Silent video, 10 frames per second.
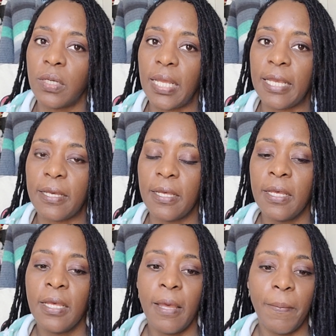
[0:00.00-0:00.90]
like
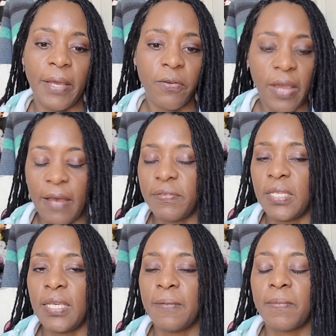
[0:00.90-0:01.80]
my
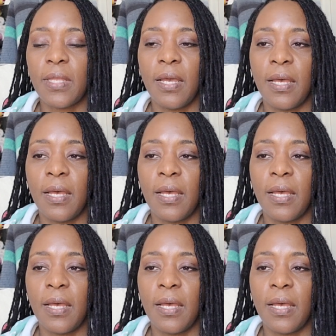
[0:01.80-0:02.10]
crafting.